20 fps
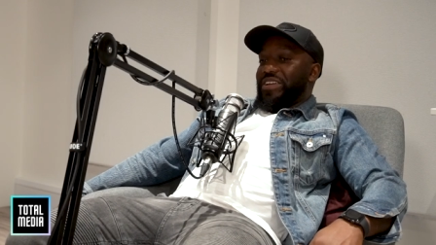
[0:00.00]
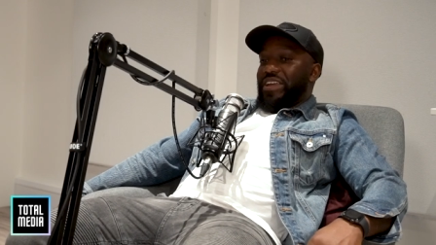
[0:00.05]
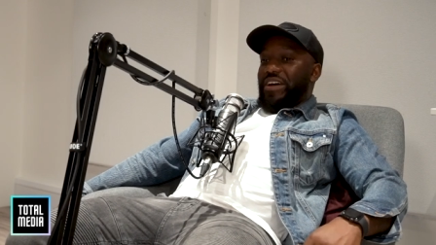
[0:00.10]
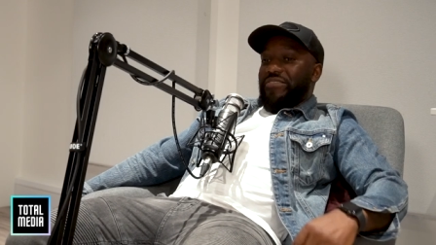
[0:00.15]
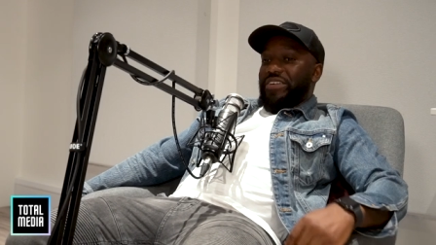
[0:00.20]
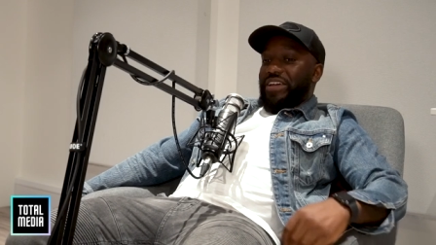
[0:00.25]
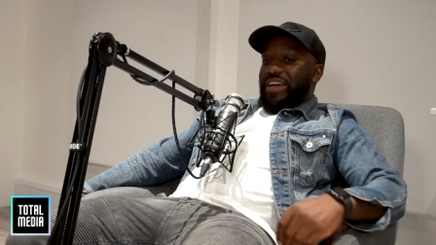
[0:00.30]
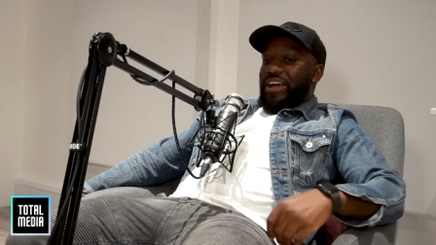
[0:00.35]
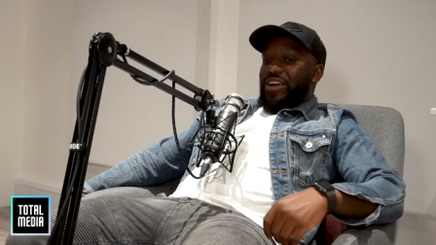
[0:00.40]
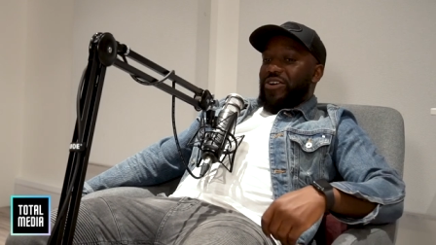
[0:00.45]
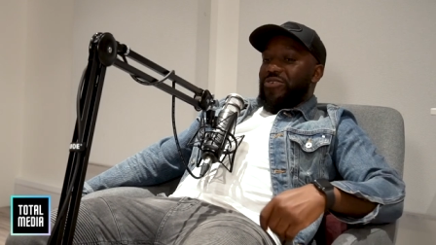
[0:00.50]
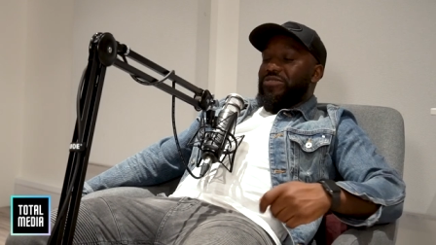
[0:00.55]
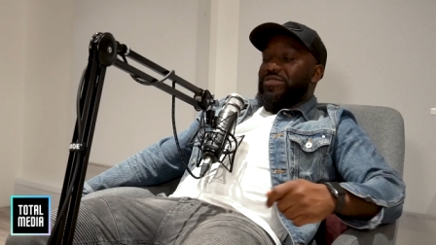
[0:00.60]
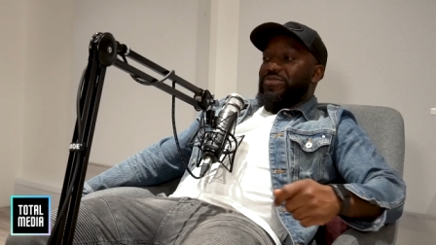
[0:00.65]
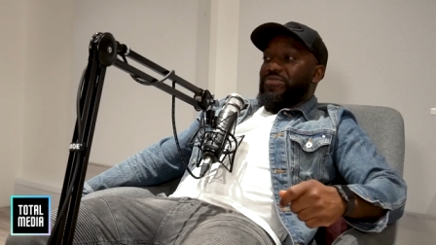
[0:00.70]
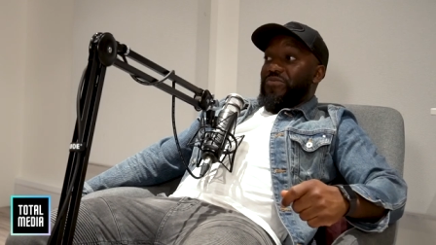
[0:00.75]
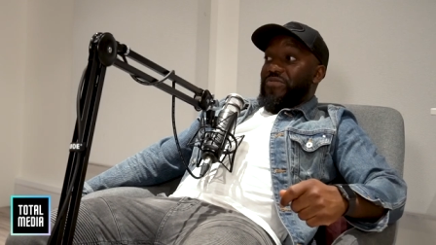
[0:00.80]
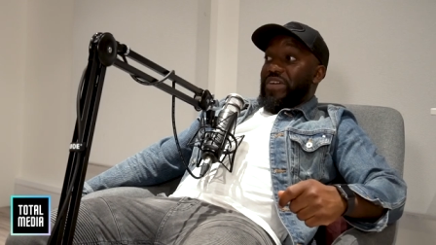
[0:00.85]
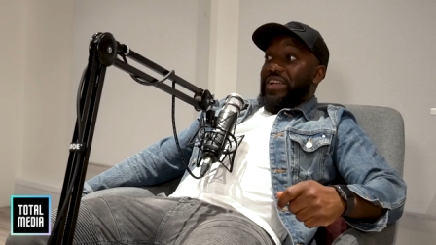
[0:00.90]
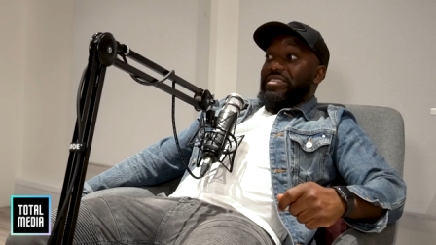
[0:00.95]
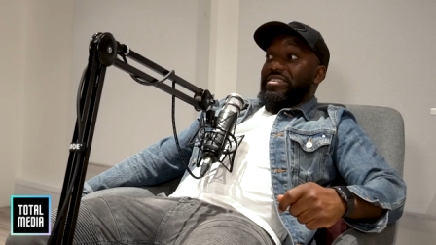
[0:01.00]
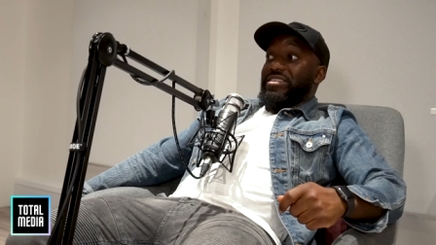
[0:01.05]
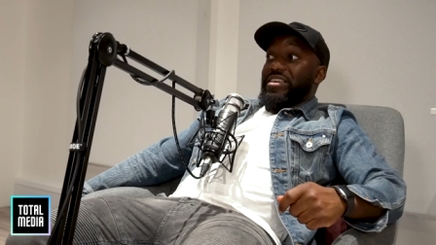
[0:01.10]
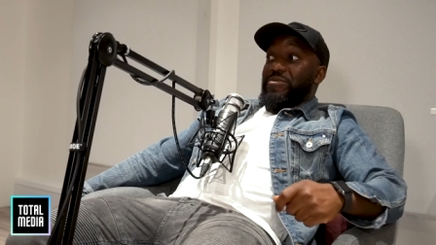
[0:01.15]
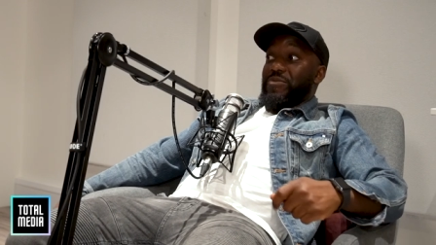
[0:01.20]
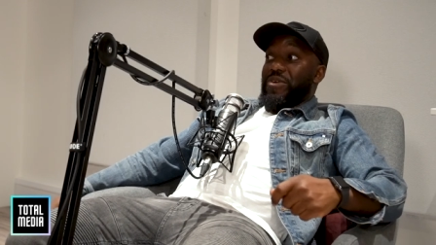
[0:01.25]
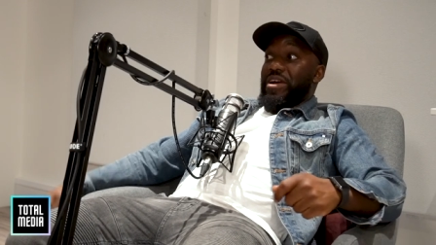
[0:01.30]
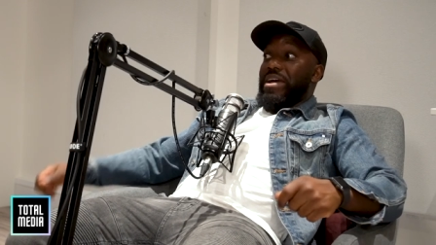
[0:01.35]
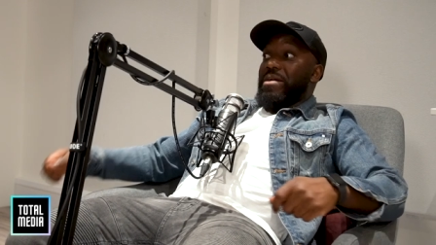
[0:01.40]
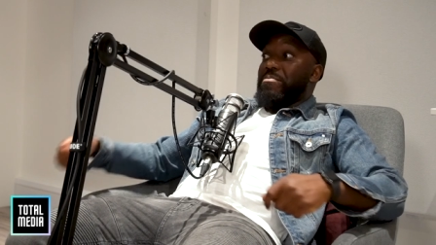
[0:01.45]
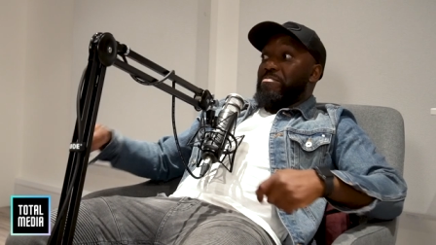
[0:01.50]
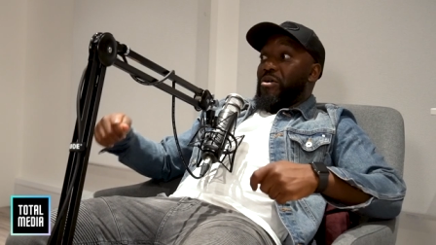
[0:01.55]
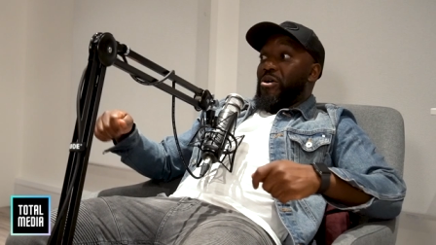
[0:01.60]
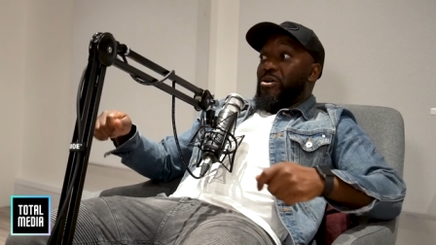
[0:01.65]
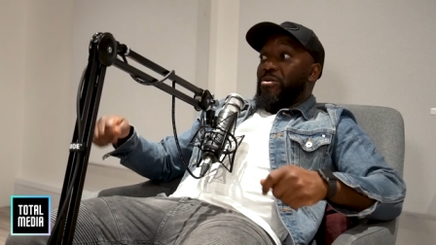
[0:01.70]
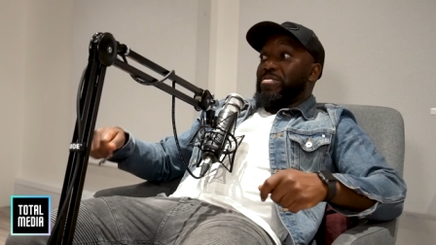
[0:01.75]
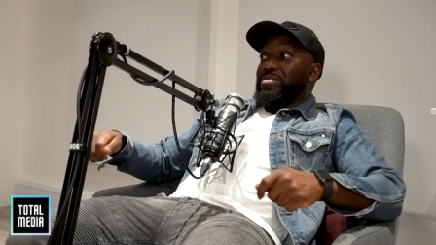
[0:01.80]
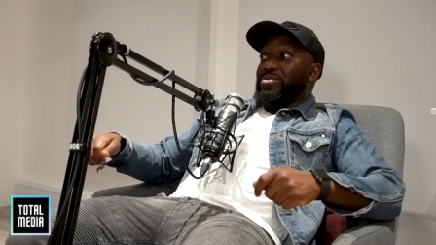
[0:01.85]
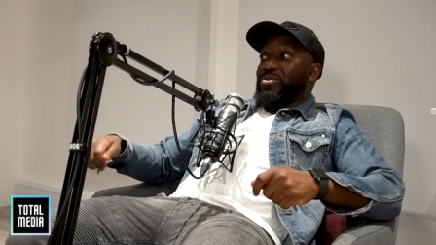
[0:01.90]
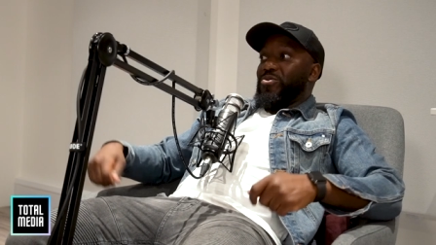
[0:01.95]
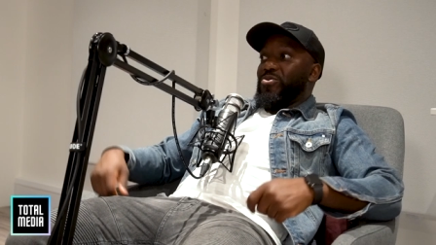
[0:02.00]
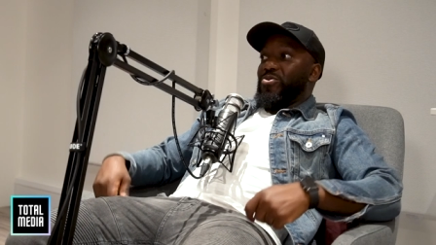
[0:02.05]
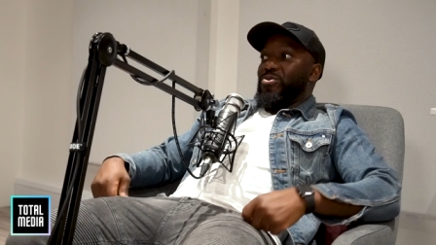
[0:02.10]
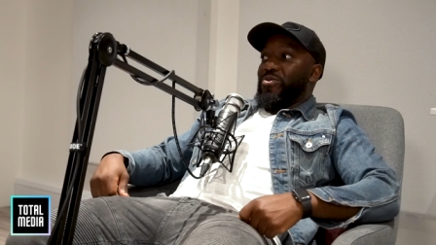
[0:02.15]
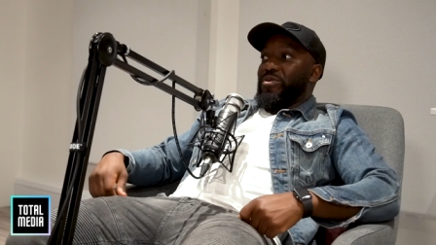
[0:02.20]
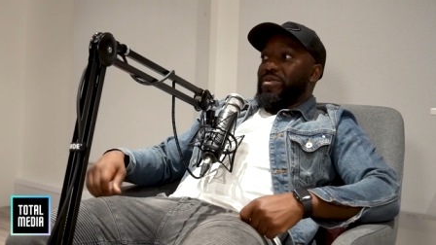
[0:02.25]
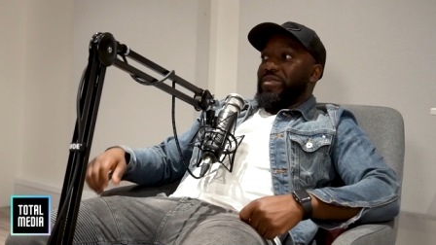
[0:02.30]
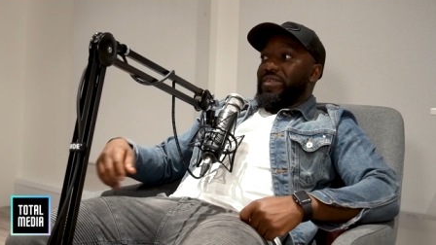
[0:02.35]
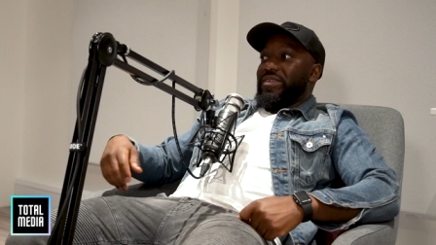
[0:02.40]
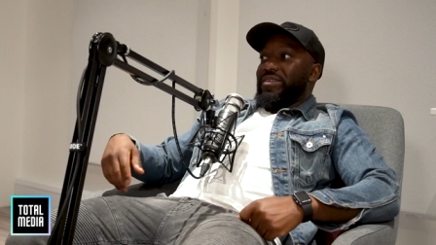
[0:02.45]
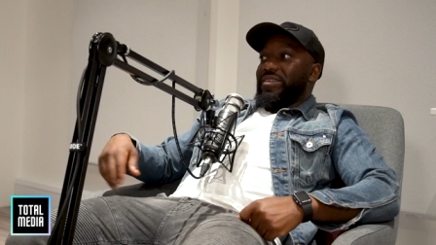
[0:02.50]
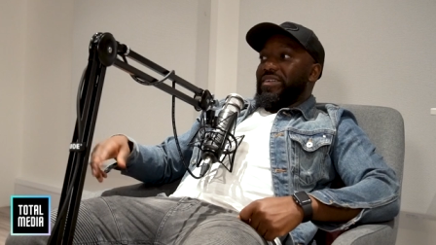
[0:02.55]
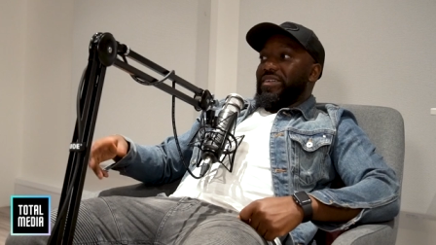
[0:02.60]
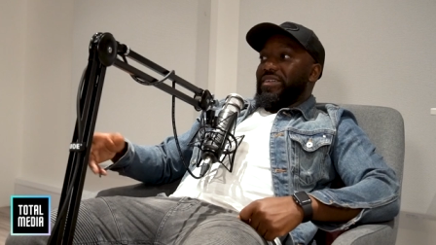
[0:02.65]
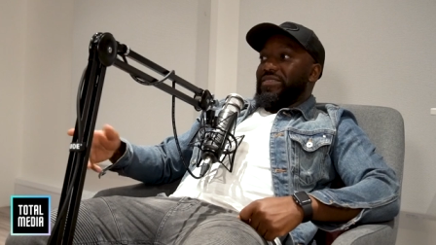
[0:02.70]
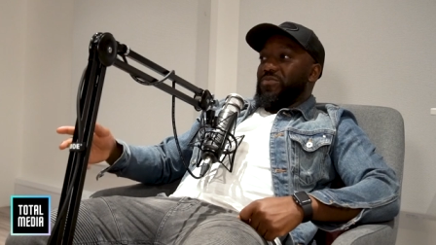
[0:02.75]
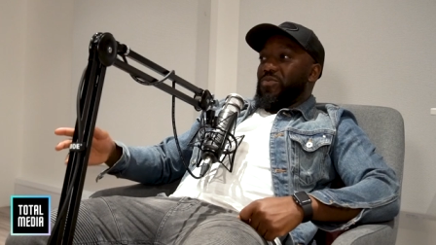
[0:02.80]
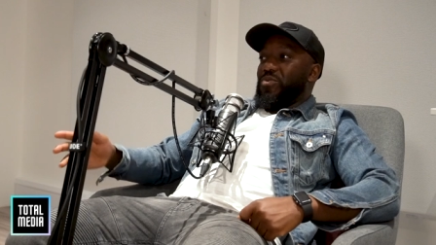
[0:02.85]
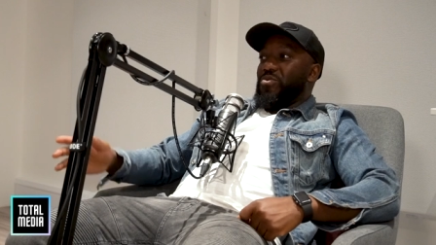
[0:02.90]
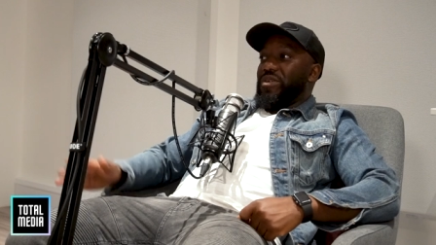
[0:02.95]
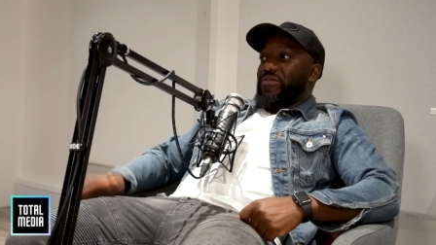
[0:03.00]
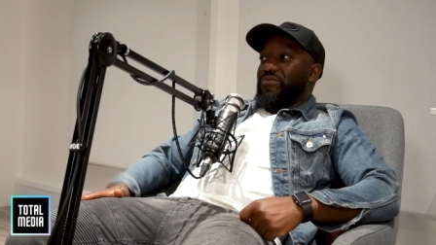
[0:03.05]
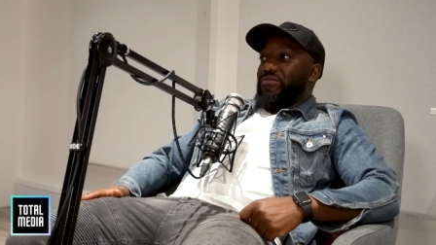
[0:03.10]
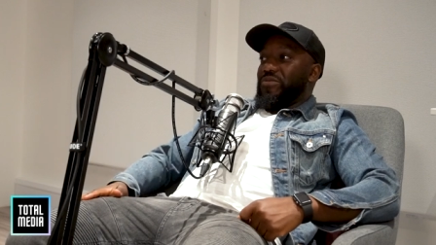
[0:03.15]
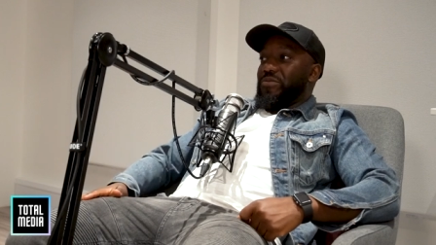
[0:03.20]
You can either get a good vets team where it pops or it's walking